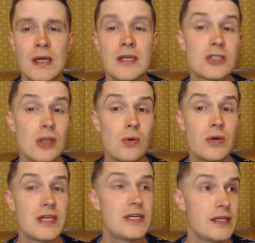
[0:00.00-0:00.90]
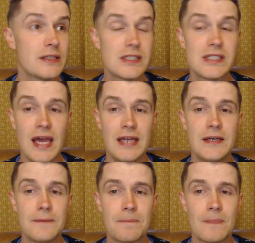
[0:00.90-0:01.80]
So Gideon said,
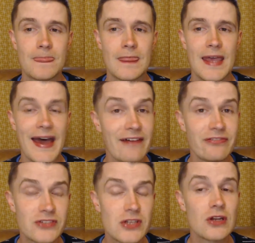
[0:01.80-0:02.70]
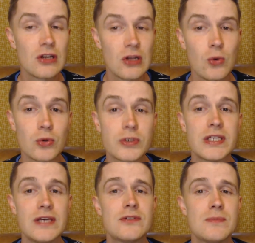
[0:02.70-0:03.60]
"After the Lord
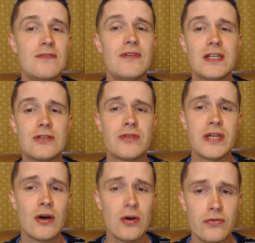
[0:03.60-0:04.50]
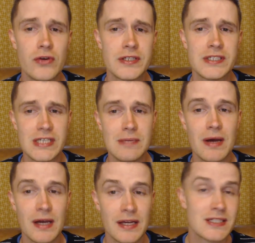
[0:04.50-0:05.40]
gives me victory over
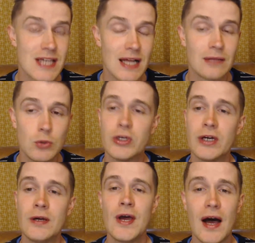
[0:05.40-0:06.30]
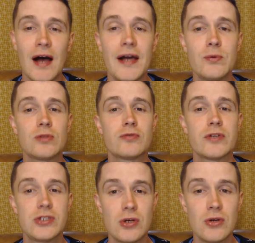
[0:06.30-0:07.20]
Zebah and Zalmunna, I will
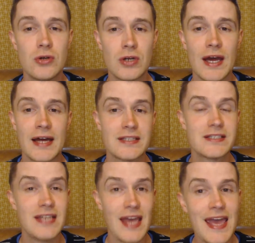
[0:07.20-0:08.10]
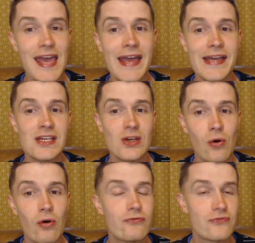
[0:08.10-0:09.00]
return and tear
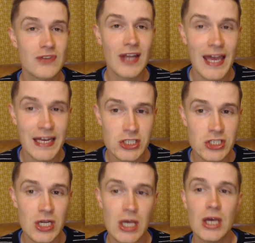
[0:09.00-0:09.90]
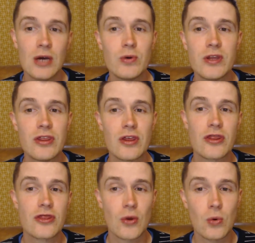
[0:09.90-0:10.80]
your flesh with the
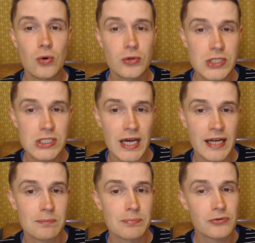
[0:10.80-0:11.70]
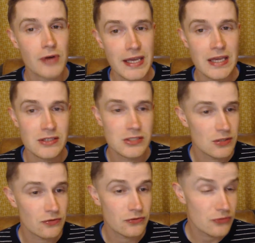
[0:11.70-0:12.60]
thorns and briars
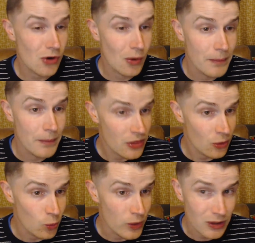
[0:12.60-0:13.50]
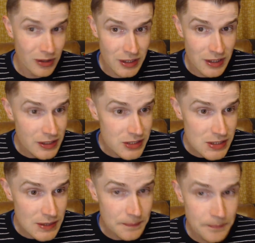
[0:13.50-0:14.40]
from the
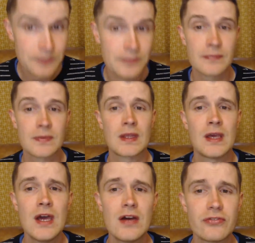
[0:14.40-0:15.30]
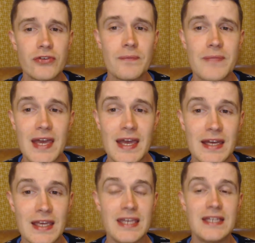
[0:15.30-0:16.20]
wilderness." From there,
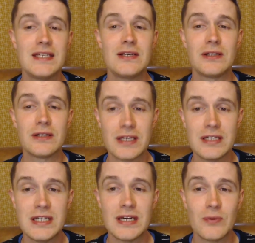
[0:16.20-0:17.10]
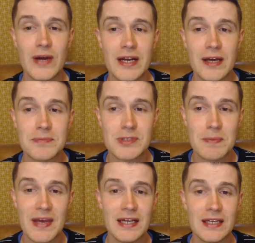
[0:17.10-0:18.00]
Gideon went up to
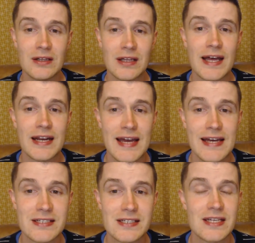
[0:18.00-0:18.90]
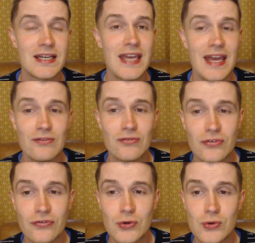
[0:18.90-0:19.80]
Peniel and asked again for
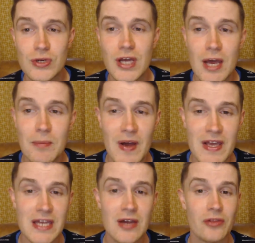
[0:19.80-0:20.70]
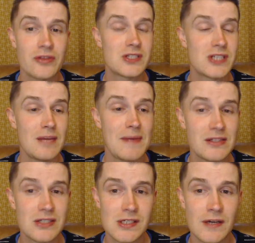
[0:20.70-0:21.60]
food, but he got the same
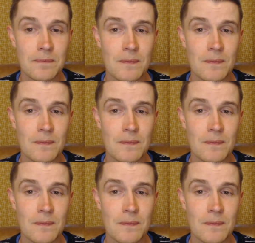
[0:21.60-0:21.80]
answer.